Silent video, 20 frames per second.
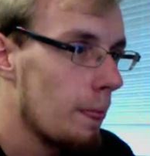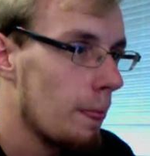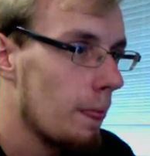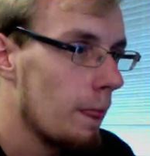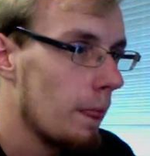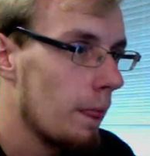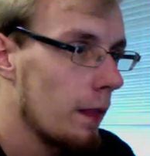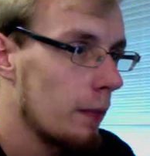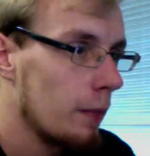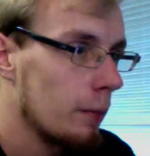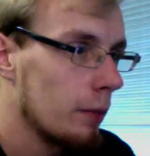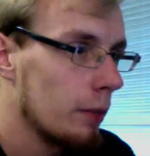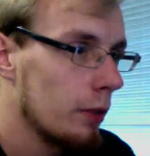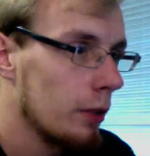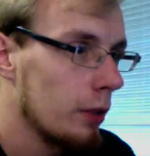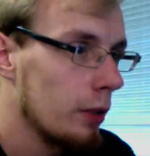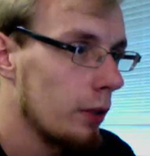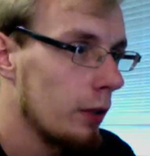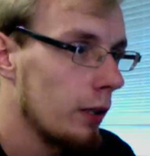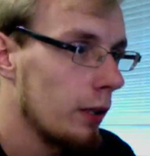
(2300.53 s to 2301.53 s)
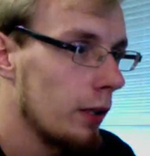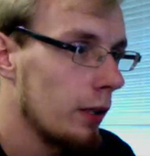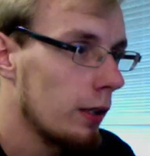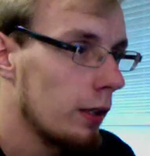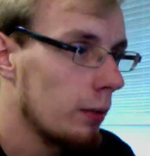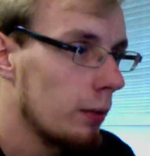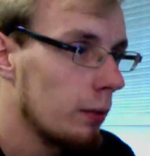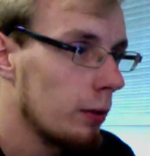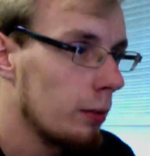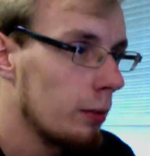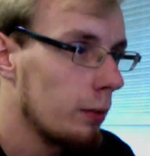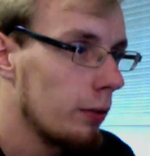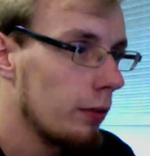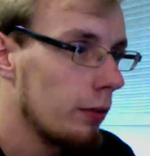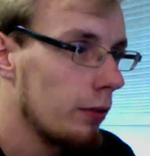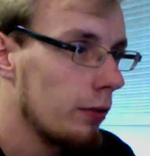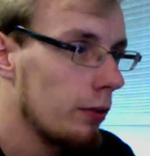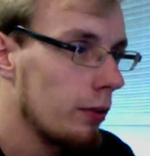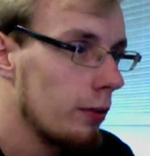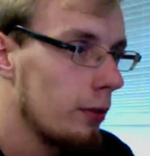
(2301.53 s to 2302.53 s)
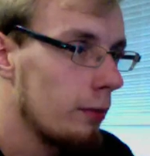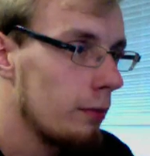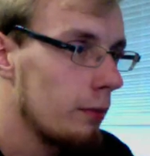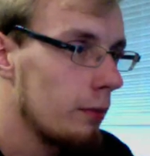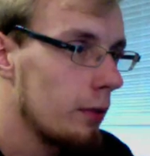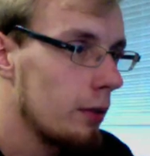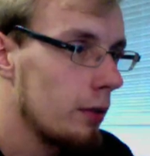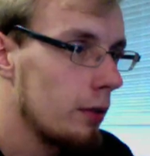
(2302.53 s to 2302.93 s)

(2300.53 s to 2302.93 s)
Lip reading: And then we can go ahead and I'm going to put some